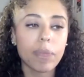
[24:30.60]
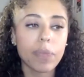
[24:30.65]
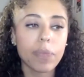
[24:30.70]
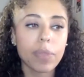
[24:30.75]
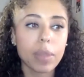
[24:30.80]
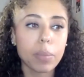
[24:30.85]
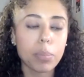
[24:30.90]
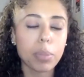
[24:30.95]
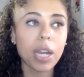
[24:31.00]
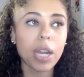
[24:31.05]

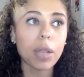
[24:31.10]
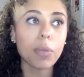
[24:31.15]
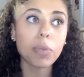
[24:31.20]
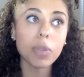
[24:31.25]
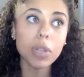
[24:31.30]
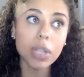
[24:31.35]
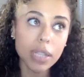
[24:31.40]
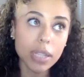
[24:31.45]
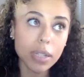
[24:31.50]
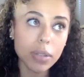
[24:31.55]
But I
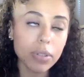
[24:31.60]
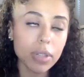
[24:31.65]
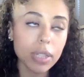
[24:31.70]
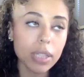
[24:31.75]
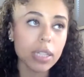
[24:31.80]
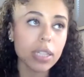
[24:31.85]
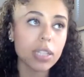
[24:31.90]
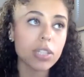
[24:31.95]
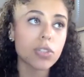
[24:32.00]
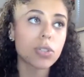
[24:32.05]
really,
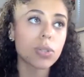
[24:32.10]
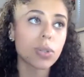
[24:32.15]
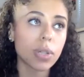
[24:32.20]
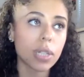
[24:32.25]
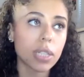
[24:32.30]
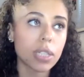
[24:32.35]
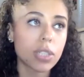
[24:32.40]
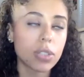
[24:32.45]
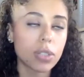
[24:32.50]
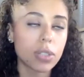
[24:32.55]
really
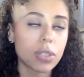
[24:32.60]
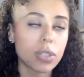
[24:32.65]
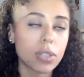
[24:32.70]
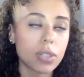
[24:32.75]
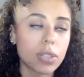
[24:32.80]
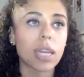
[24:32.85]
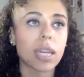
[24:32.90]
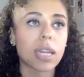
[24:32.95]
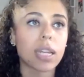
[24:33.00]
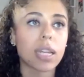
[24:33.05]
enjoyed doing
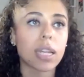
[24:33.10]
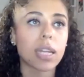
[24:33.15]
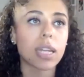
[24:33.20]
it.